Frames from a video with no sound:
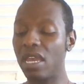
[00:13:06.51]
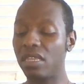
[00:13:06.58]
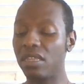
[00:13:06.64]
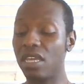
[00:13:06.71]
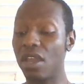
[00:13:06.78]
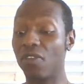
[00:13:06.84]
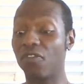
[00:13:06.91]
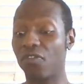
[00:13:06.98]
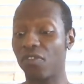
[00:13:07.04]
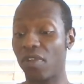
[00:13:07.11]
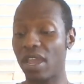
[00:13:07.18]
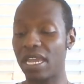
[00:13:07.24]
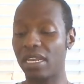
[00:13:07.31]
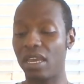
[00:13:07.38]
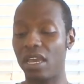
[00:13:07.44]
they're
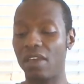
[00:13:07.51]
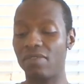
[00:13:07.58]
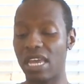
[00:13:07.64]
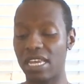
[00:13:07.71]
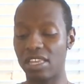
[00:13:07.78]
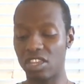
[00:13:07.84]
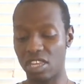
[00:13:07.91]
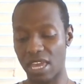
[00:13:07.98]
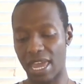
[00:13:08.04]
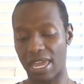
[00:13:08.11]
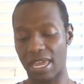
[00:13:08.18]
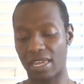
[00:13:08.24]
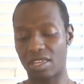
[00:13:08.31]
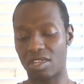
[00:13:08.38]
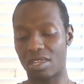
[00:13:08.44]
afraid of that
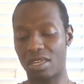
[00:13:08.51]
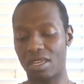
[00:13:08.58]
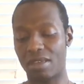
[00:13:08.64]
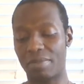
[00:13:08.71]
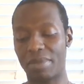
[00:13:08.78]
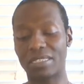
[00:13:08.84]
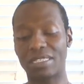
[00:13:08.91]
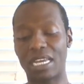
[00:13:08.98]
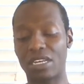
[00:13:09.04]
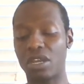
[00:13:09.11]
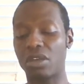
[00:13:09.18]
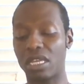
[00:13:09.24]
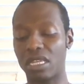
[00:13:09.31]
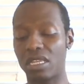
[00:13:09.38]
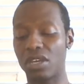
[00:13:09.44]
change because they
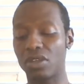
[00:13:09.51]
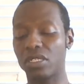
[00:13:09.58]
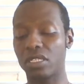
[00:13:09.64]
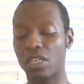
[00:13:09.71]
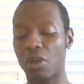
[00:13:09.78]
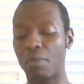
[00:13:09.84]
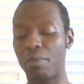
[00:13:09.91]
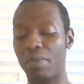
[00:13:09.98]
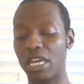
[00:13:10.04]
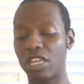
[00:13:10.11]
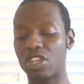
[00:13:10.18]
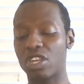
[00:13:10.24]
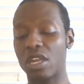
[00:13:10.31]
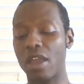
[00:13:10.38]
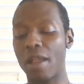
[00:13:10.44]
know that there's so
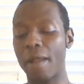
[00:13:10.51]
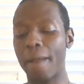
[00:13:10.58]
much,